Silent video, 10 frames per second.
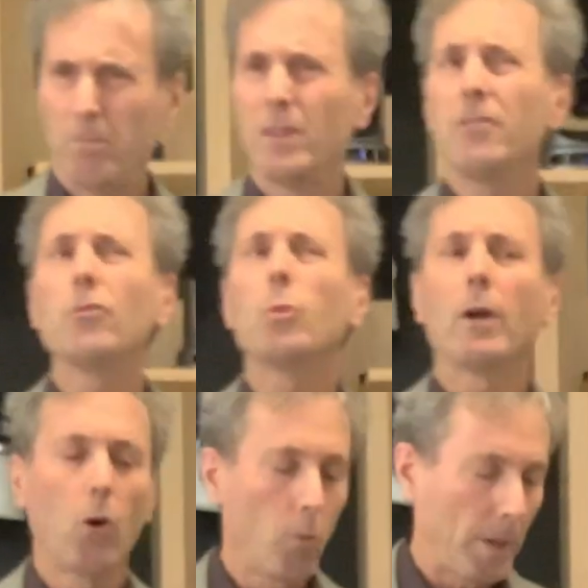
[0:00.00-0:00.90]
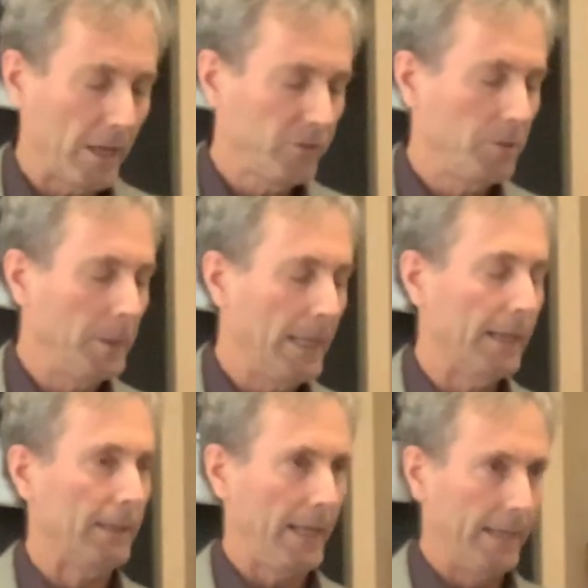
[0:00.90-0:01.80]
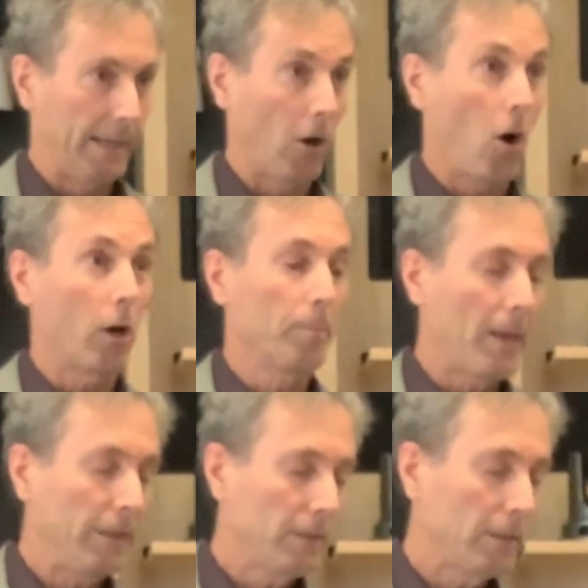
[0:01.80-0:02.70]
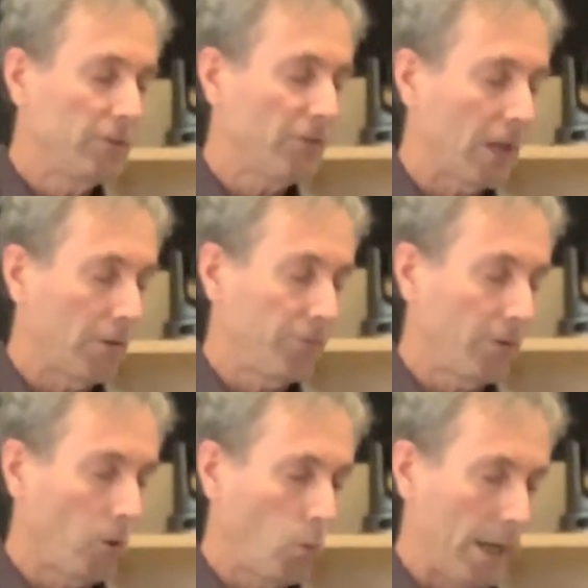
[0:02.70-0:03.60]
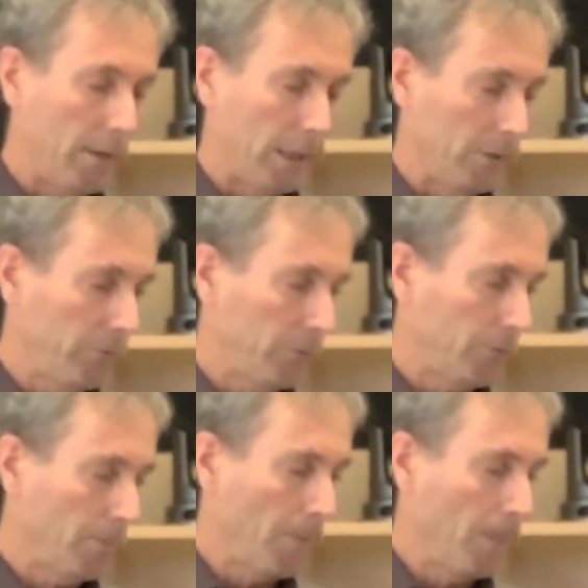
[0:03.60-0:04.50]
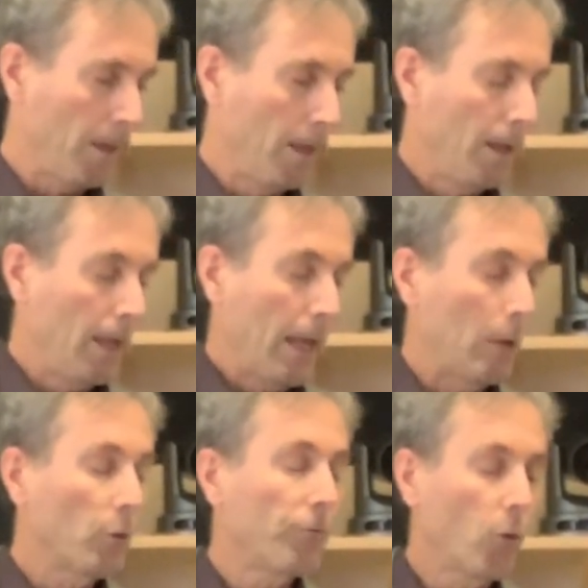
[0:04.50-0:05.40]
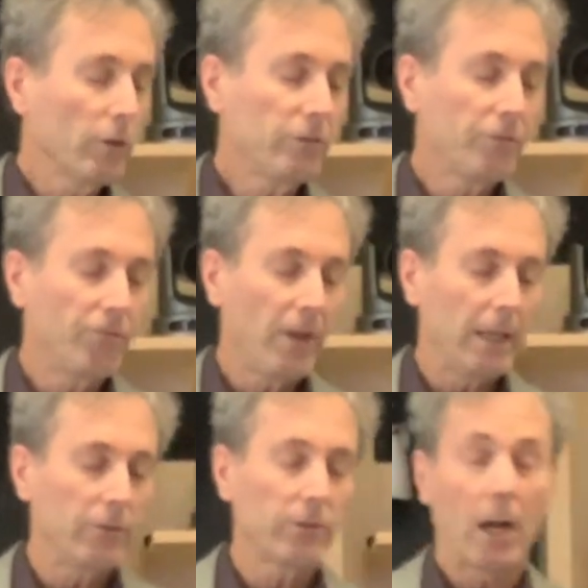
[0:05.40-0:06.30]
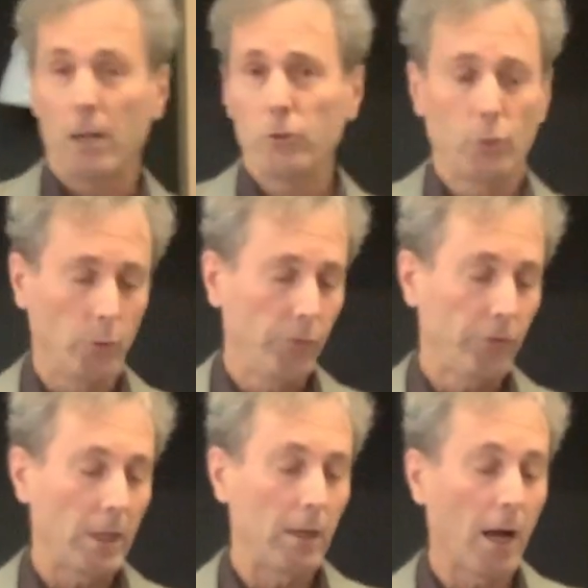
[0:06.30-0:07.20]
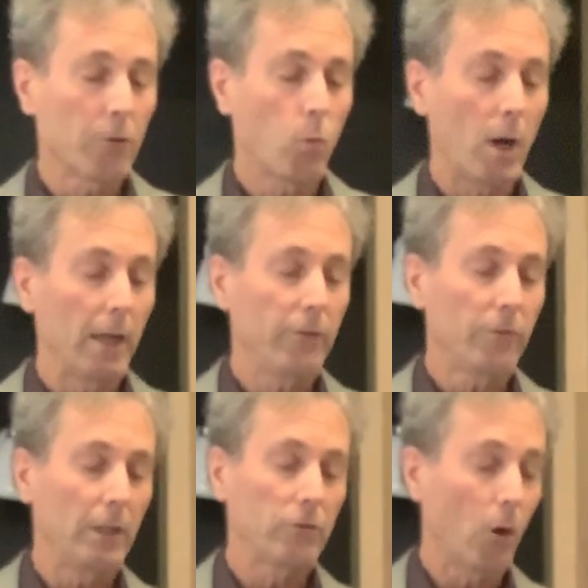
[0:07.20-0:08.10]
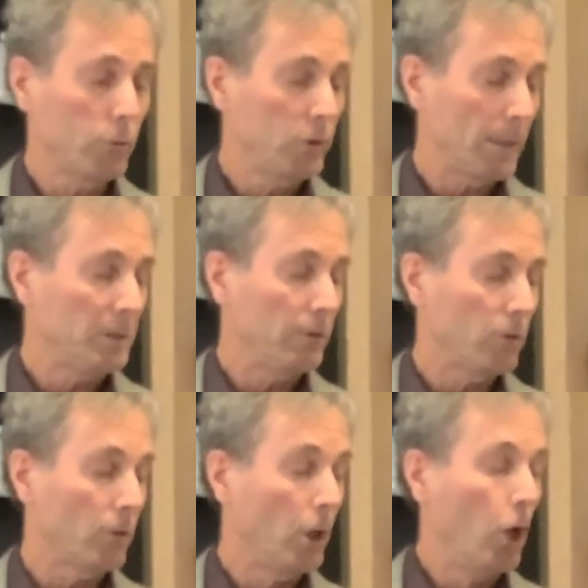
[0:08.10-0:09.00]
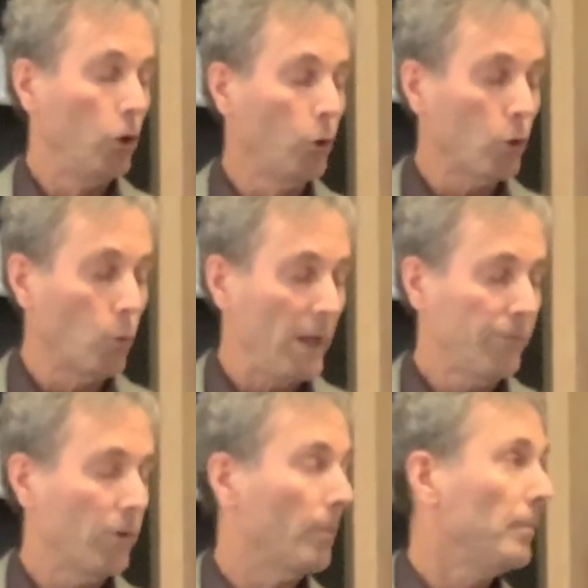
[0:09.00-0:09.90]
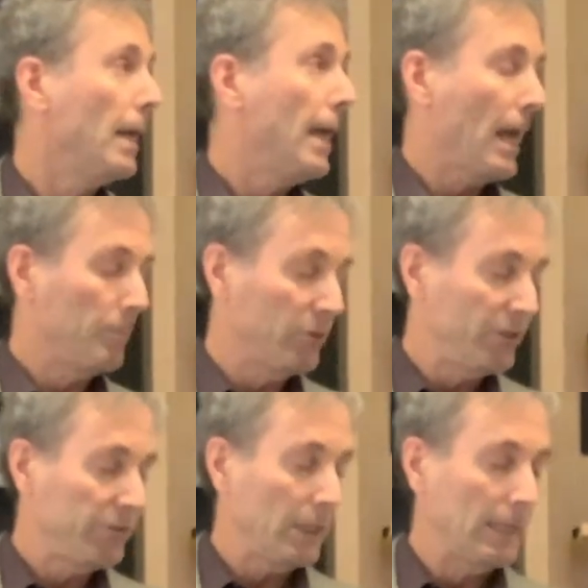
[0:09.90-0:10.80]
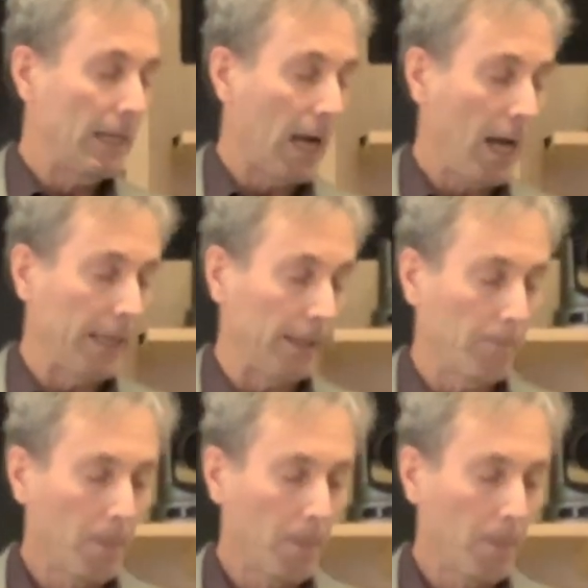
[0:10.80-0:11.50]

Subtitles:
This is where hope has to begin, in an augmented self-awareness. And we're forced to face hard truths that otherwise it's all too tempting to look away from and persist in denying.